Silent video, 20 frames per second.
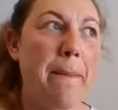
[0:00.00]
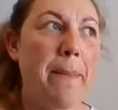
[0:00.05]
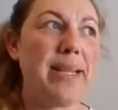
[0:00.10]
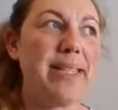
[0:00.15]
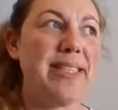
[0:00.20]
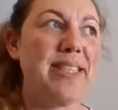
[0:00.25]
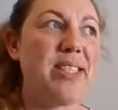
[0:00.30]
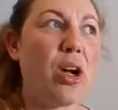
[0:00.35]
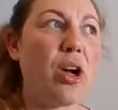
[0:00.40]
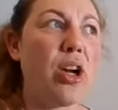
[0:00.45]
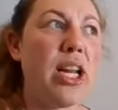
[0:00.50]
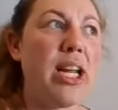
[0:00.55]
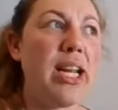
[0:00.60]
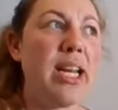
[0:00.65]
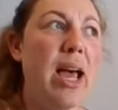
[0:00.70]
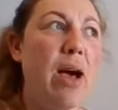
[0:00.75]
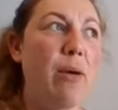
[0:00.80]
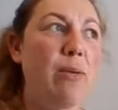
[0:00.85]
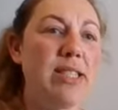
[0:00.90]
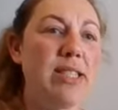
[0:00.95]

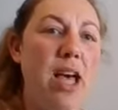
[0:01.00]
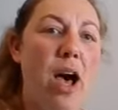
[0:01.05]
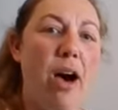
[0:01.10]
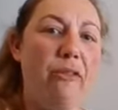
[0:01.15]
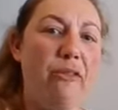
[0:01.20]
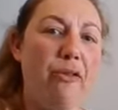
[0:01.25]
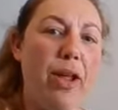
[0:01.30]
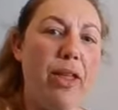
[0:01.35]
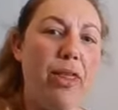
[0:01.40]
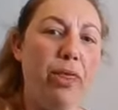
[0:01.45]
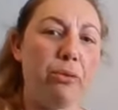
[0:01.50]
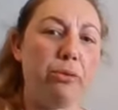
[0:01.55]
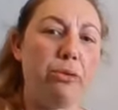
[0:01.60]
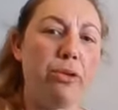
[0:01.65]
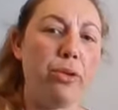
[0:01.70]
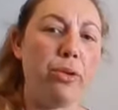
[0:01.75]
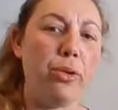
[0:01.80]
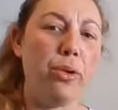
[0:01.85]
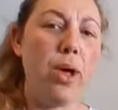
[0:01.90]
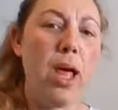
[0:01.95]
I was halfway
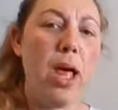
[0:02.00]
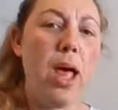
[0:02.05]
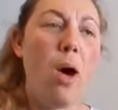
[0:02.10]
through